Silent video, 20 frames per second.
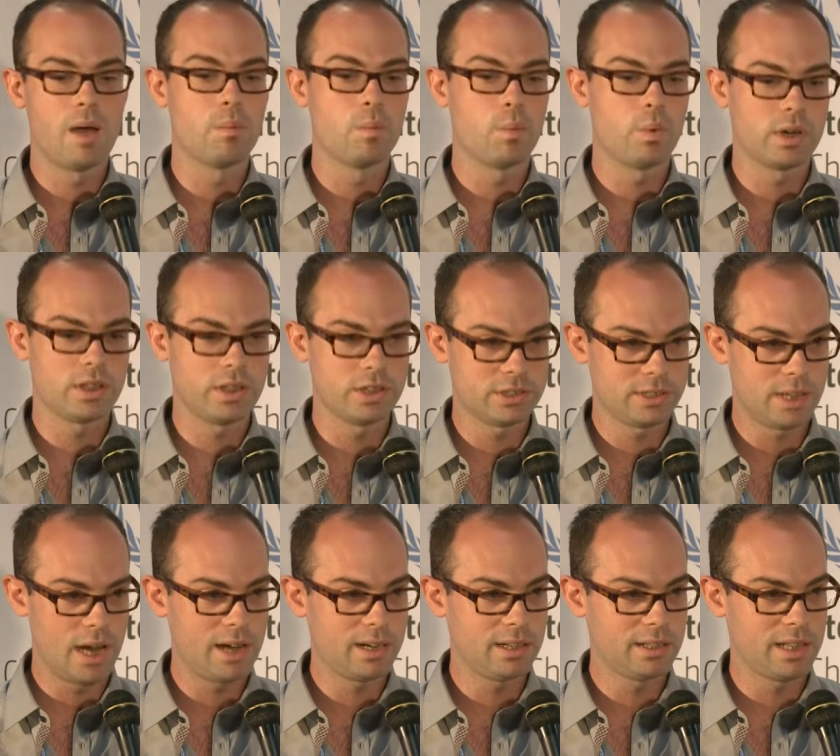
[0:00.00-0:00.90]
Where there's
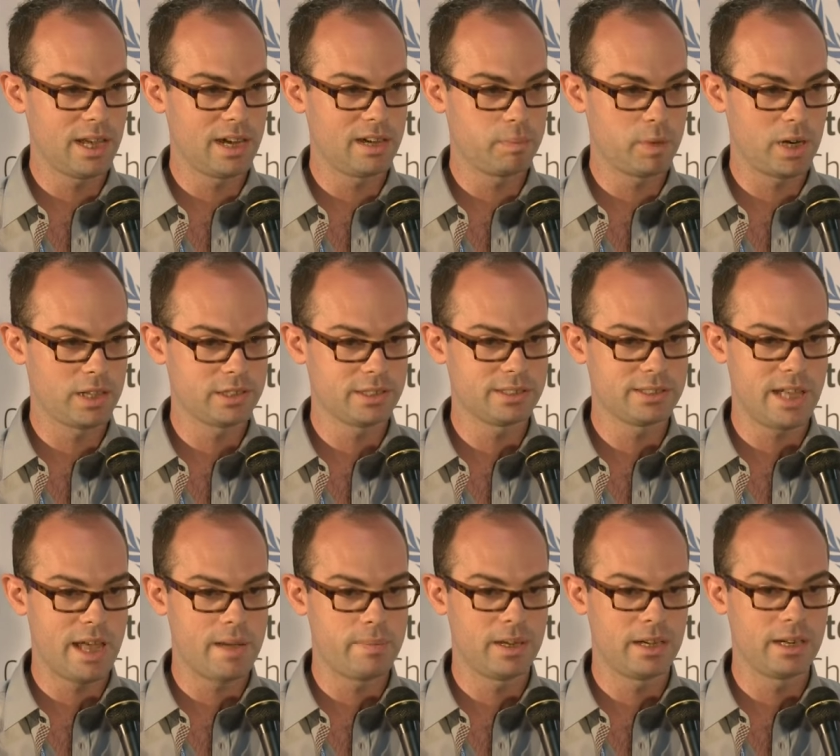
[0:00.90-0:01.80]
not a lot of projects
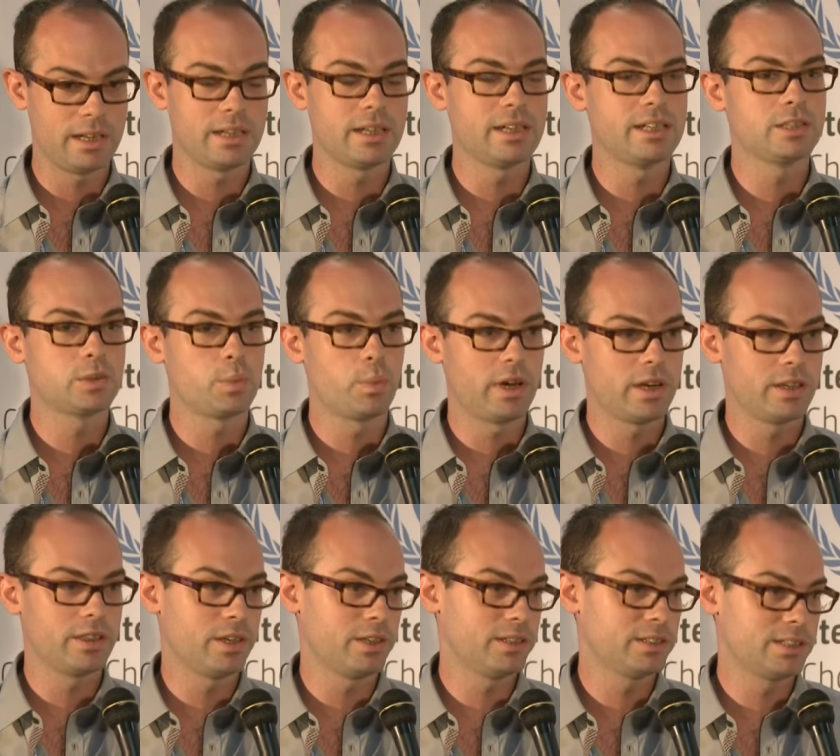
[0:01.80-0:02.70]
happening is where
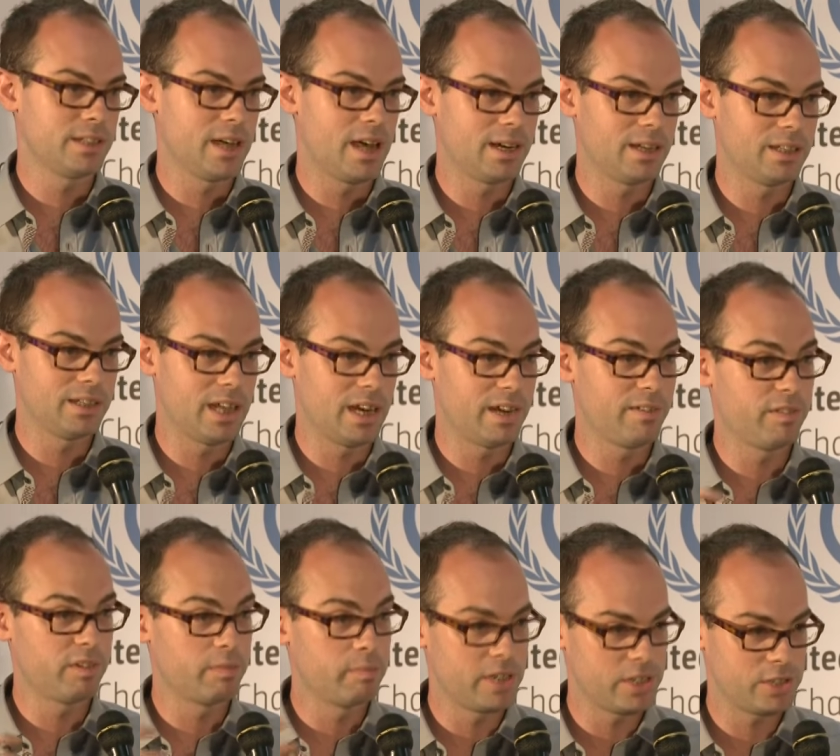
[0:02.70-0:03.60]
there's not a lot
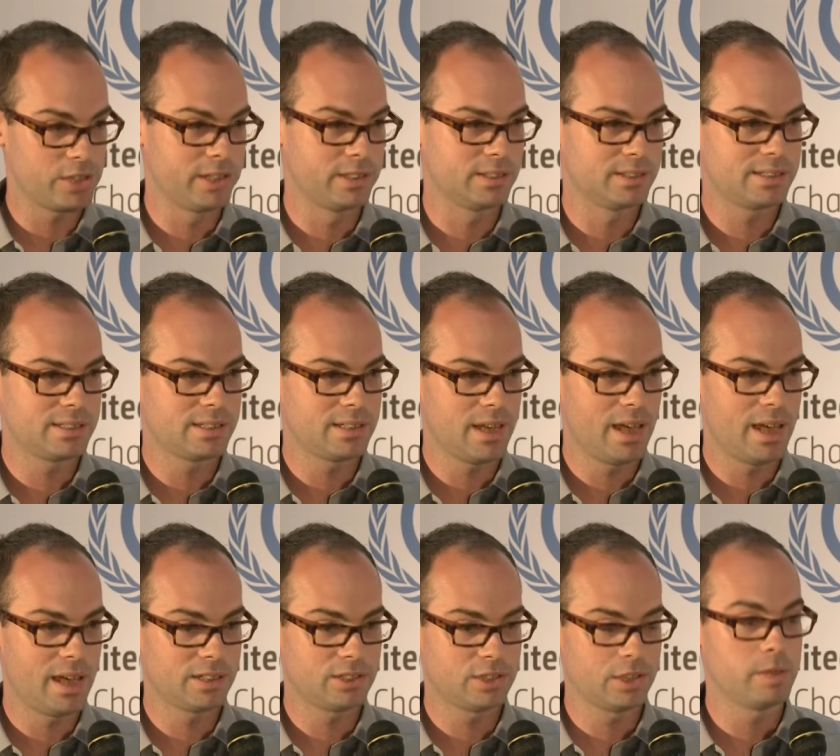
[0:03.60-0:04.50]
of emissions
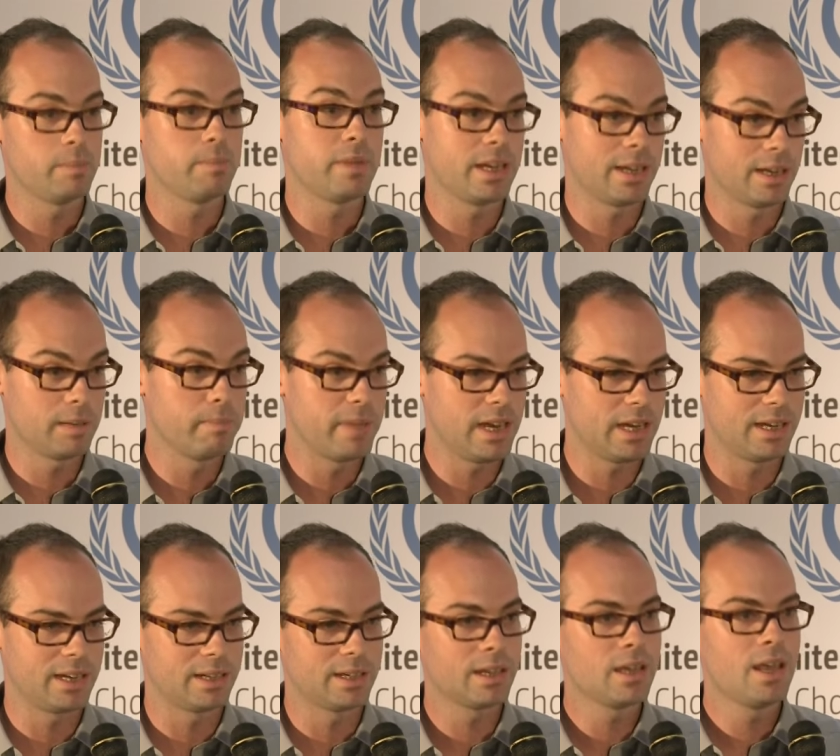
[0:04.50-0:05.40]
actually being
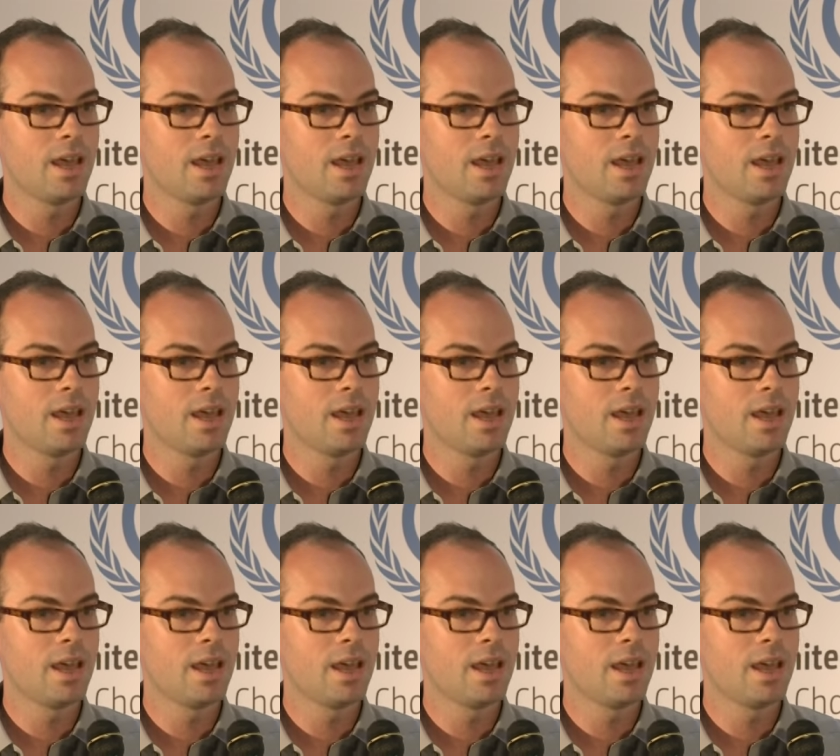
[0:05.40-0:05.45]
emitted.